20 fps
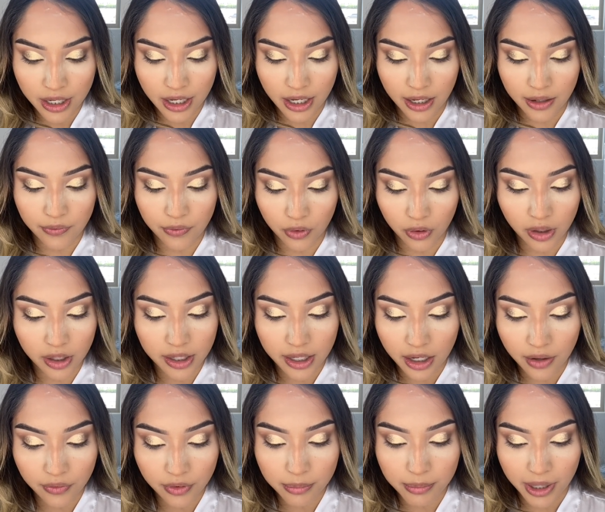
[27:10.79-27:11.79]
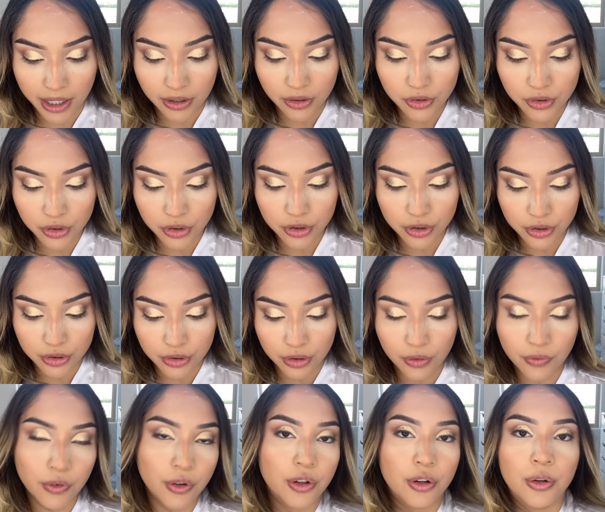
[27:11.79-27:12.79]
I feel like every manager should do
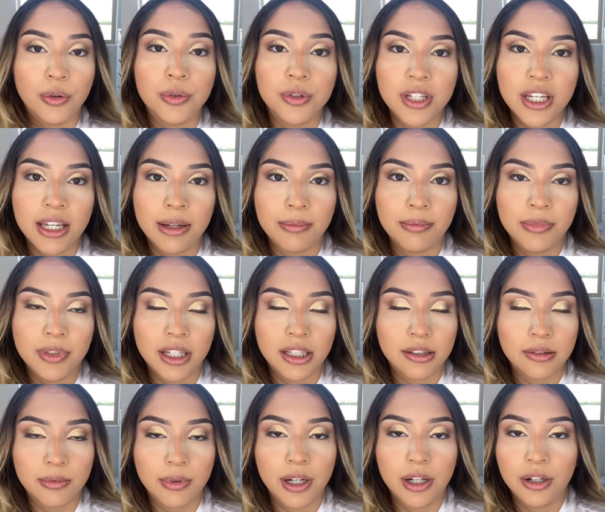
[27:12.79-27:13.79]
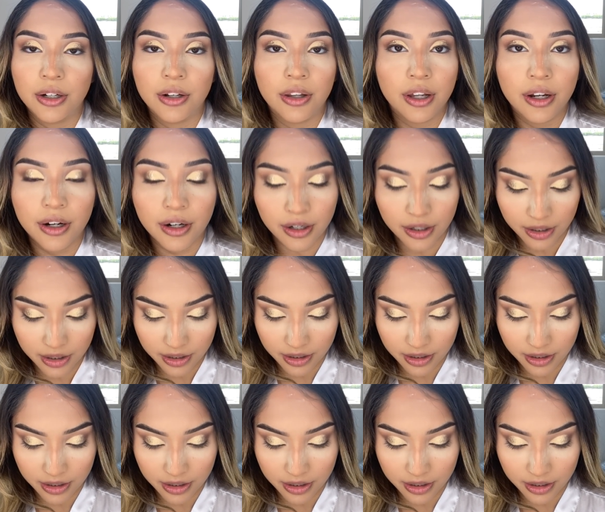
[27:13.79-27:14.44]
it for their own team. That's why you're there.